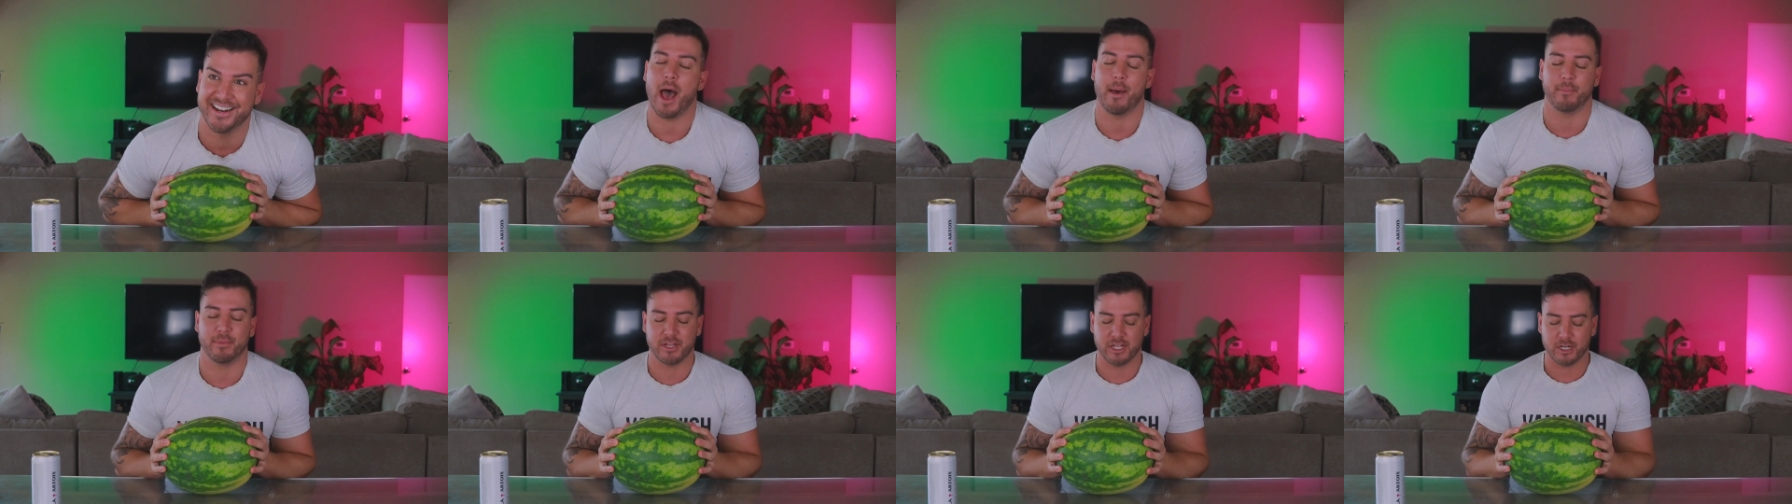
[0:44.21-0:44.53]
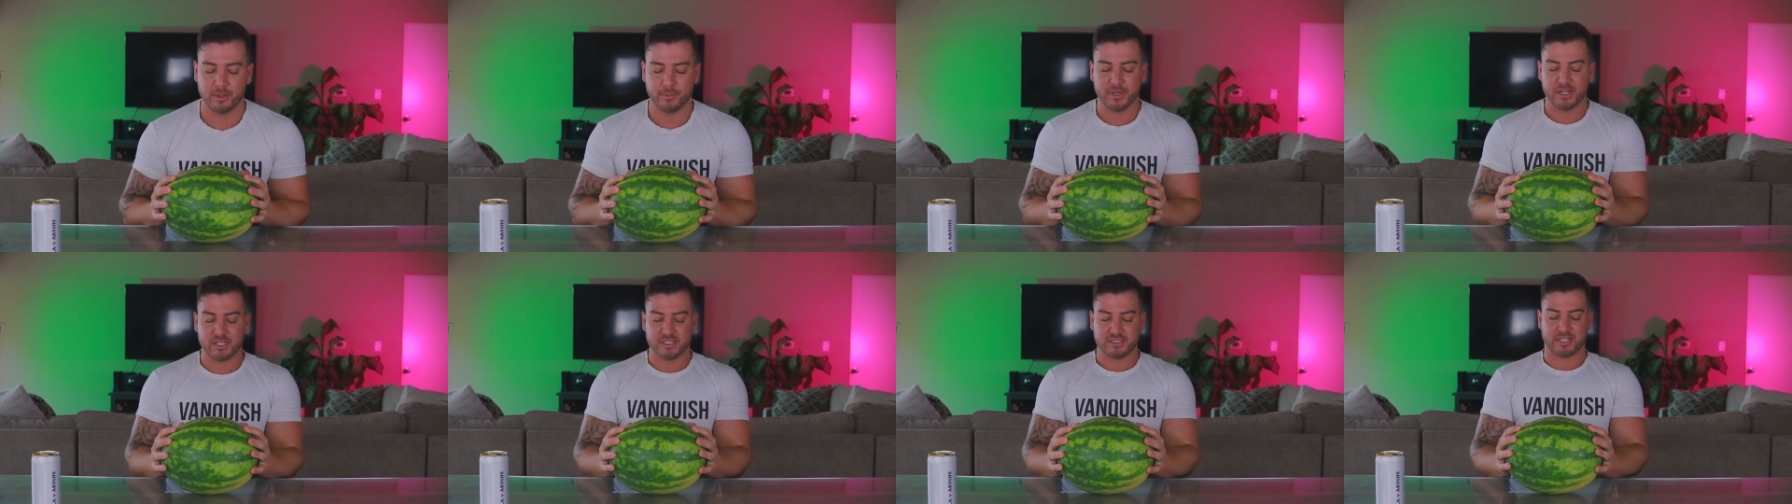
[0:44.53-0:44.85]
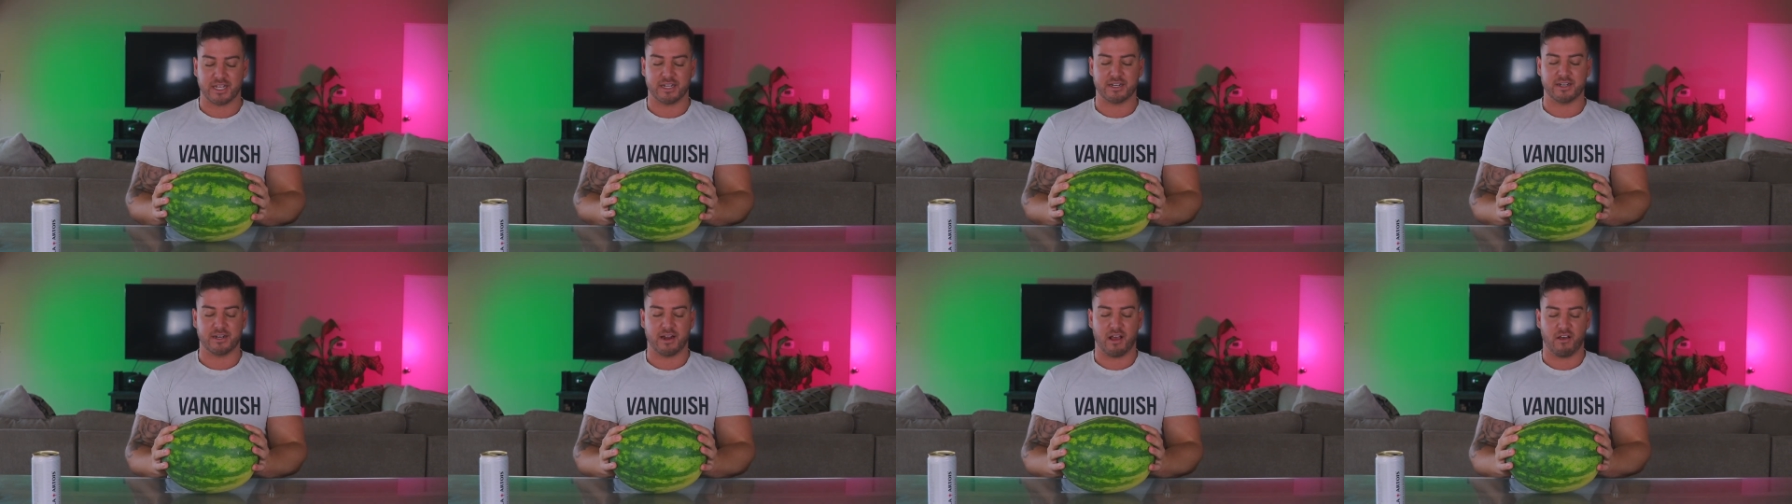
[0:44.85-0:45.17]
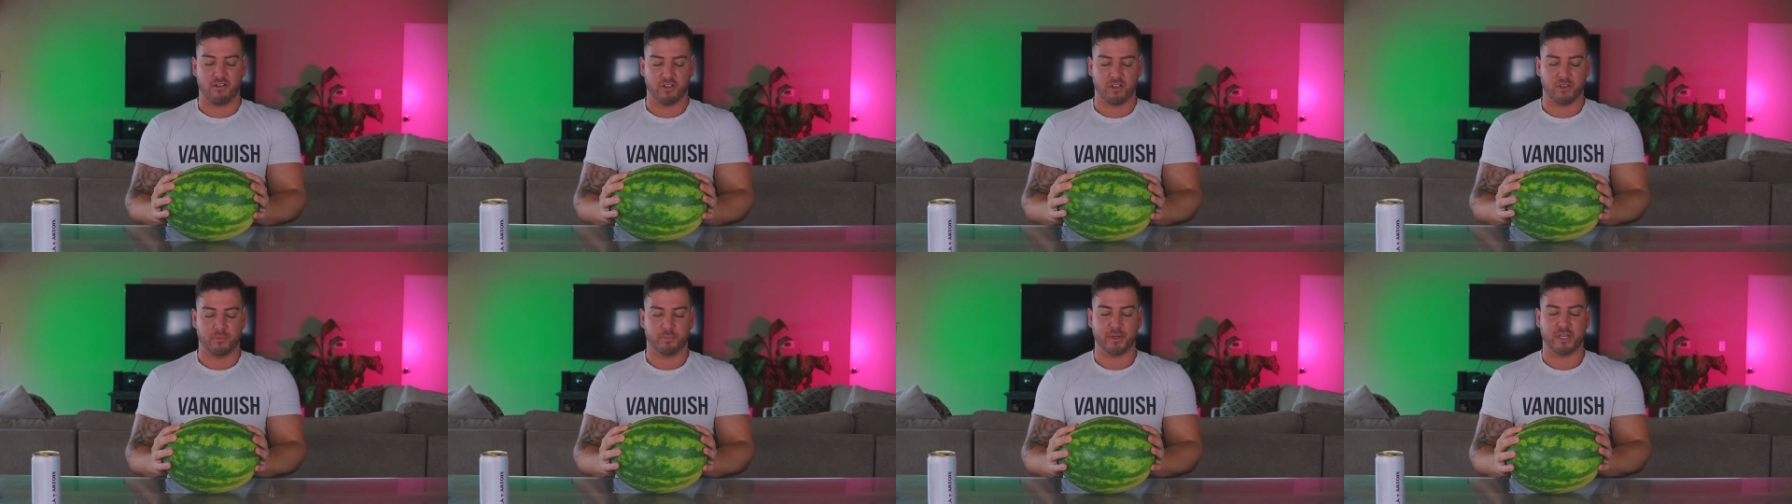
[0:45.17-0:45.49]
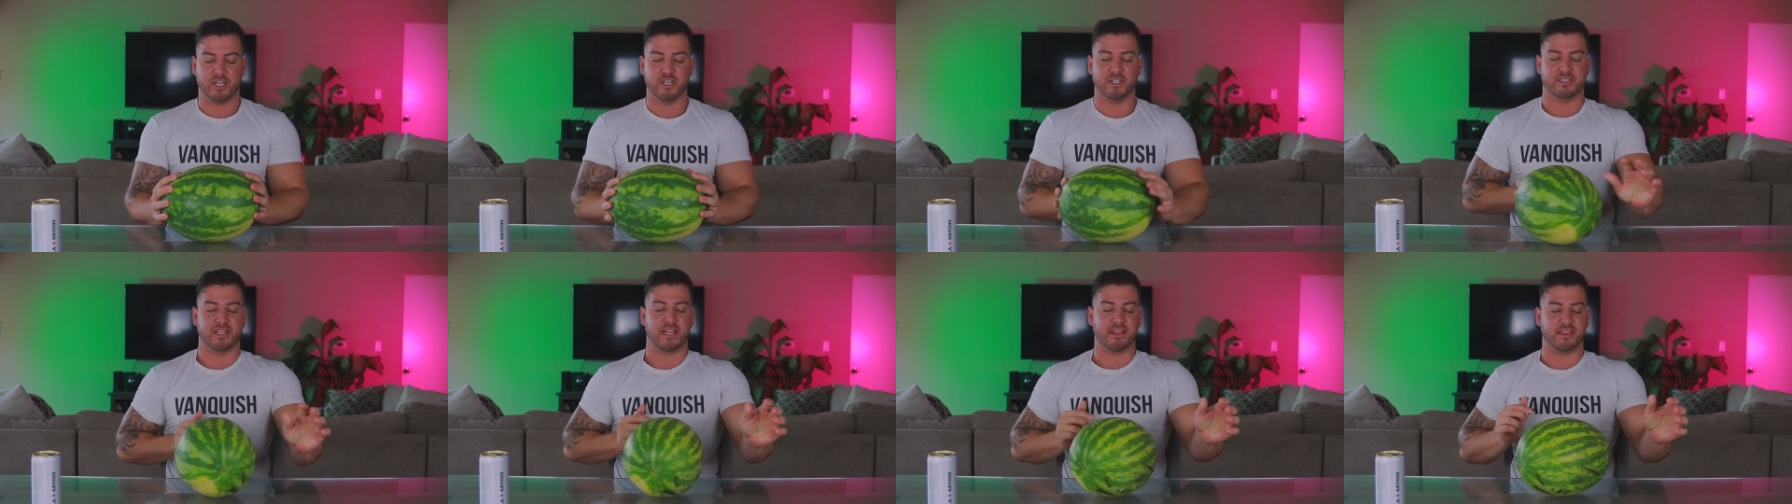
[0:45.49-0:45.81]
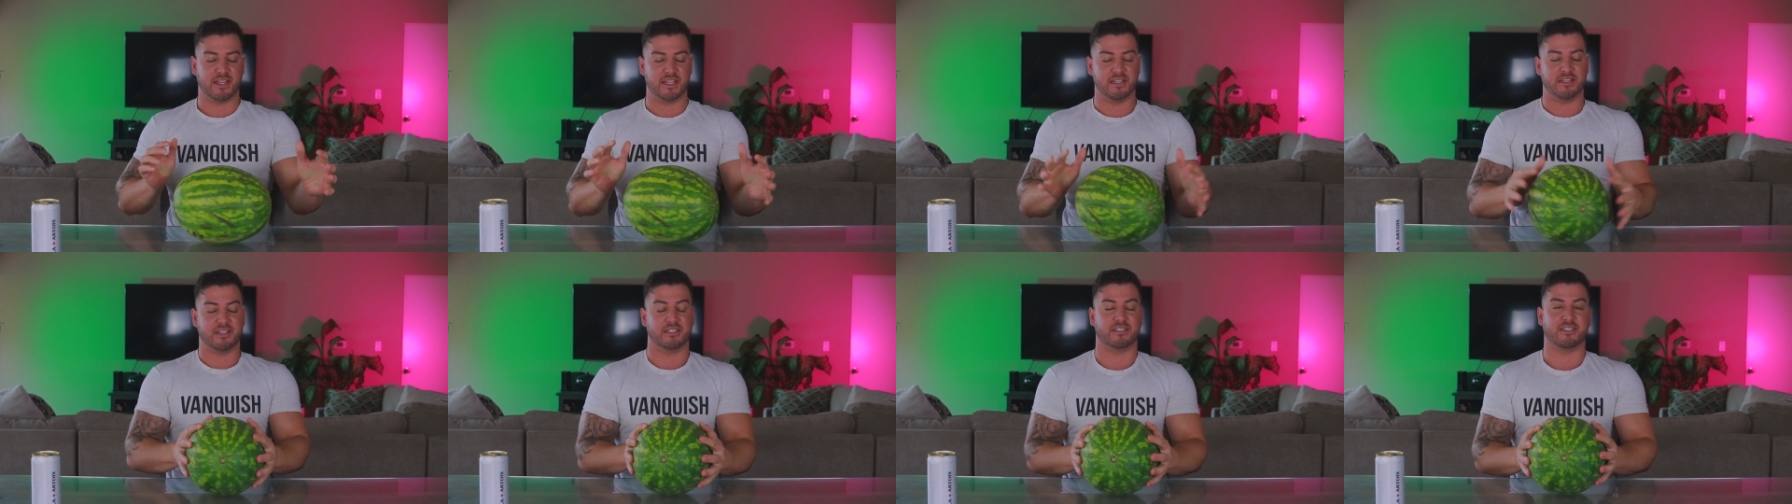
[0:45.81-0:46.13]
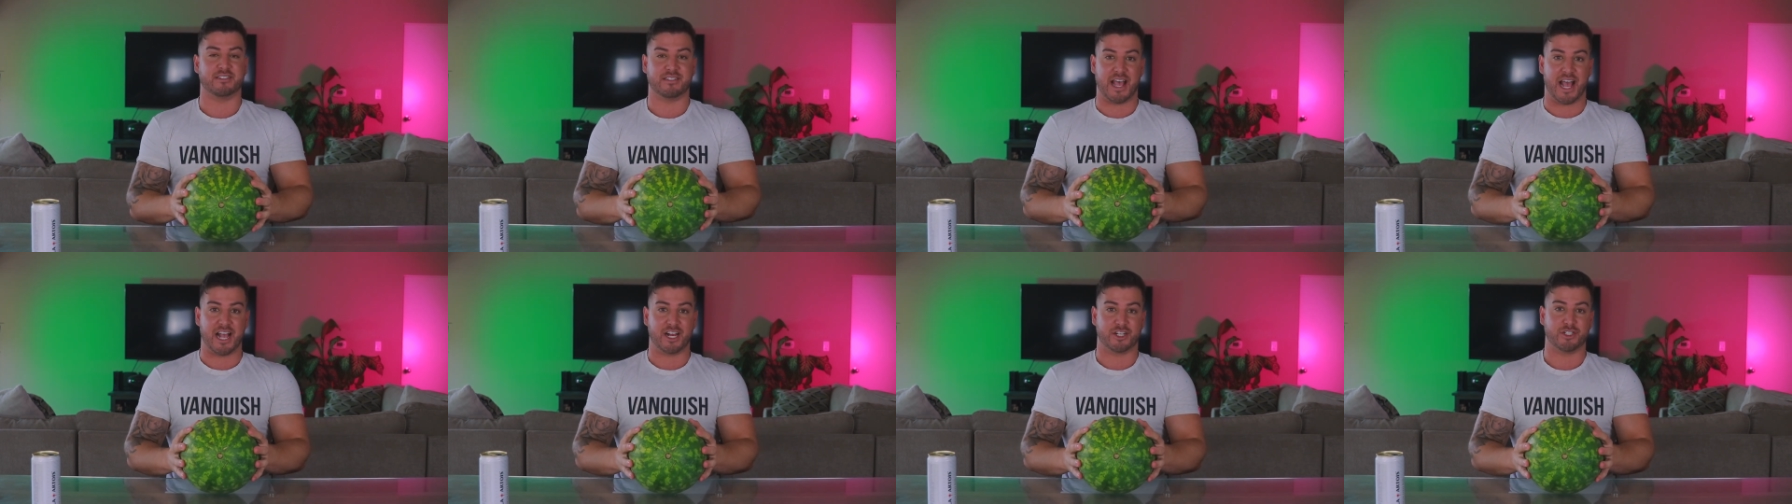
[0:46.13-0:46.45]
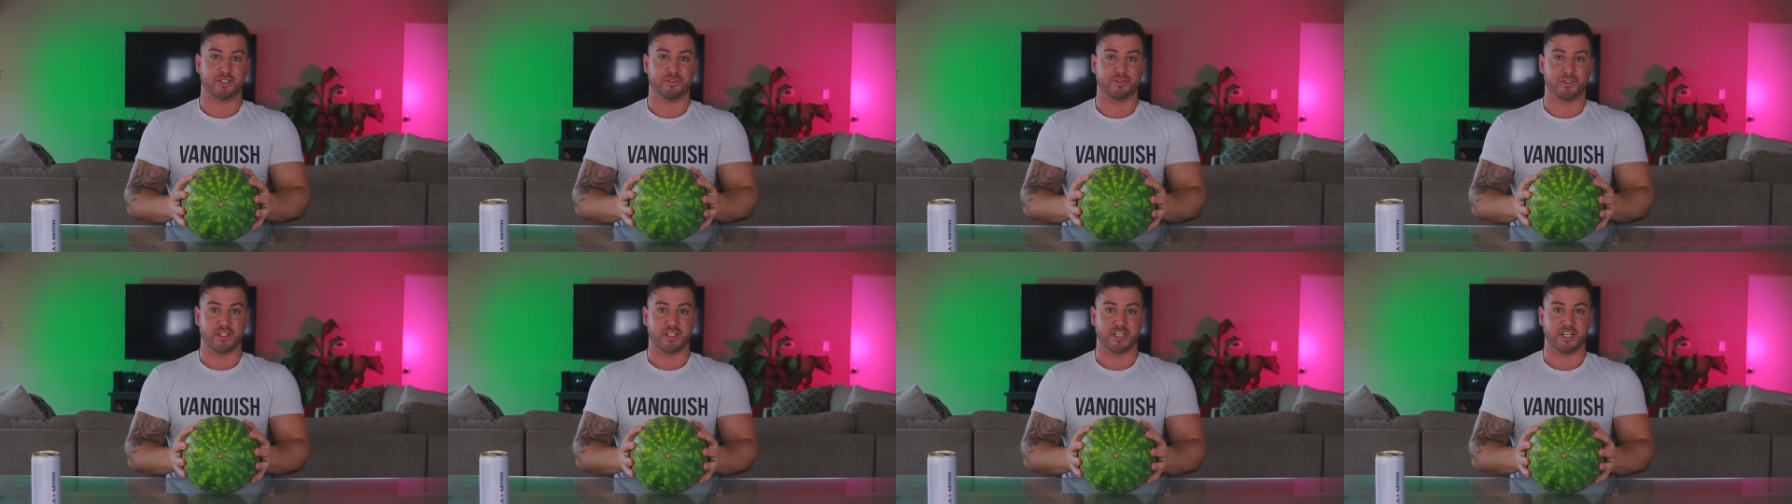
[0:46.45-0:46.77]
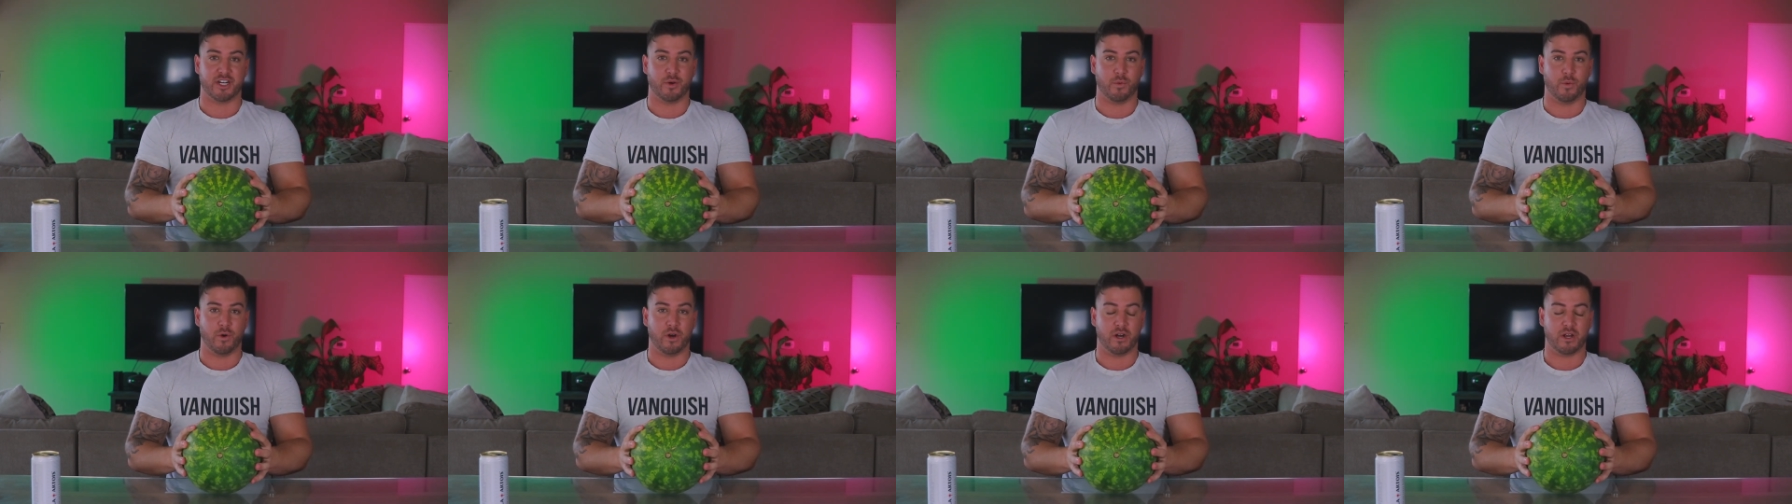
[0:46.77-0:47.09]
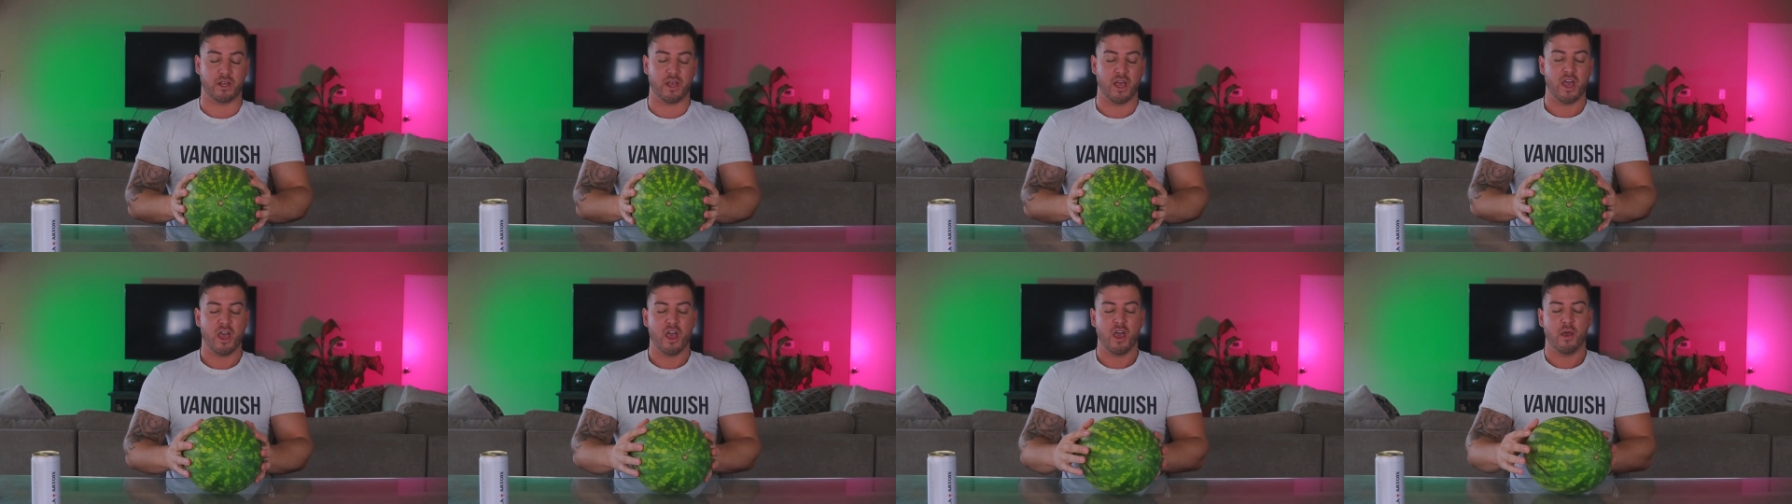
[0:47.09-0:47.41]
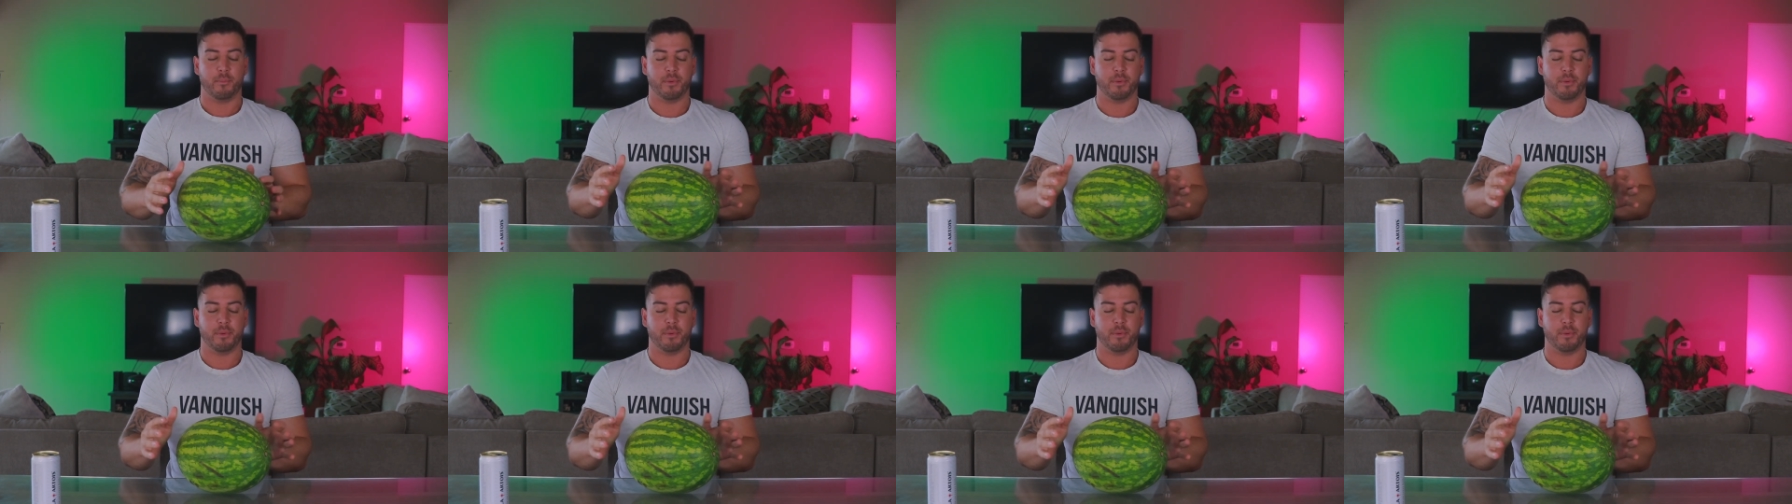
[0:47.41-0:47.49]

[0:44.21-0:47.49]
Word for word: I'm a little bit excited not only because I think this is actually really gonna work,